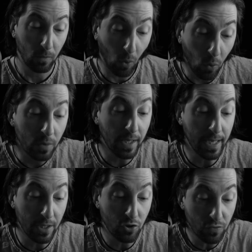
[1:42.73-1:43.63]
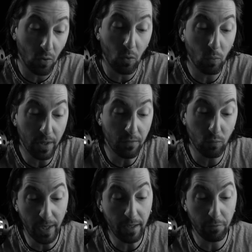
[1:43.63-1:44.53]
Old age is always
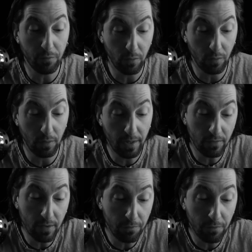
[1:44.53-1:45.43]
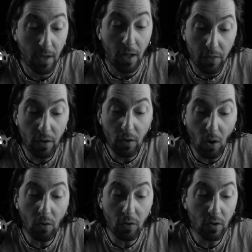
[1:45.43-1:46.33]
wakeful, as if the
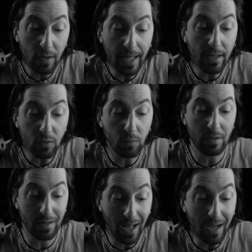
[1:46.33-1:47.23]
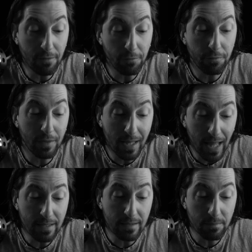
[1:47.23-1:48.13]
longer linked with life, the
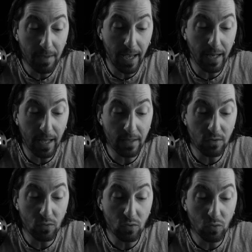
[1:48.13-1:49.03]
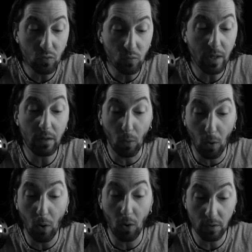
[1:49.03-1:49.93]
less man has to do with
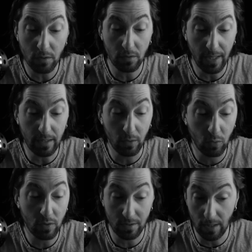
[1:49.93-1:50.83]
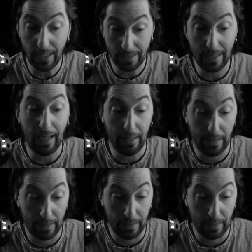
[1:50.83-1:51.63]
aught that looks like death.